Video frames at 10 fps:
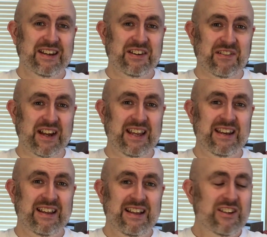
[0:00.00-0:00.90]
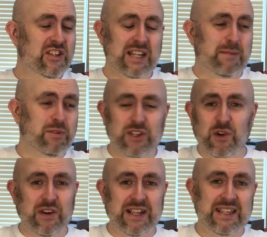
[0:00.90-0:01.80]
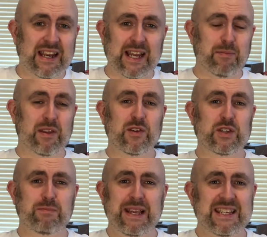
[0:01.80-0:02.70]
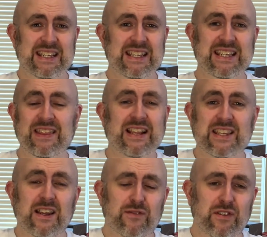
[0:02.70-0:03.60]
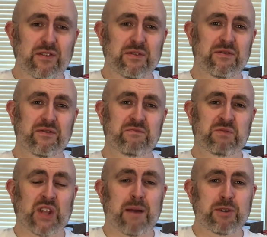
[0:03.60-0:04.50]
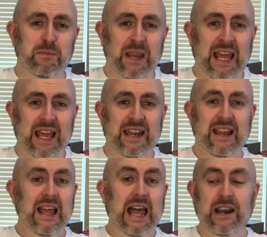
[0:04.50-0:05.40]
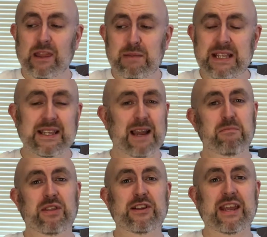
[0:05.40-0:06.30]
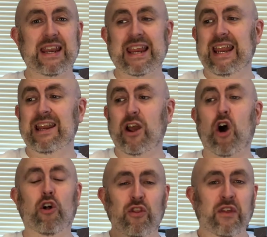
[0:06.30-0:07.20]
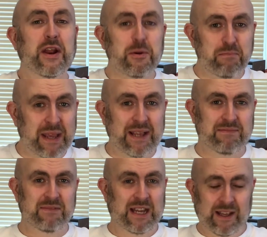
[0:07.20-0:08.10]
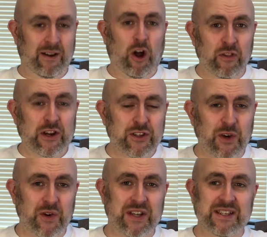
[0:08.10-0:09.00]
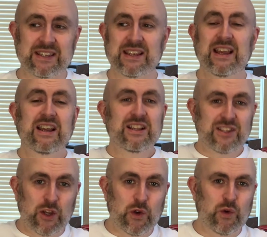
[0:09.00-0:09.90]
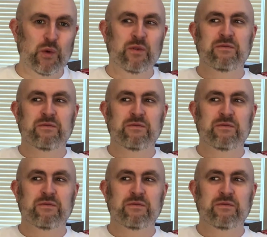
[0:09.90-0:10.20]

right? Just a couple of tokens in a couple of those spaces, and that's enough to stop your plan. And in the meantime, they're dedicating all their tokens to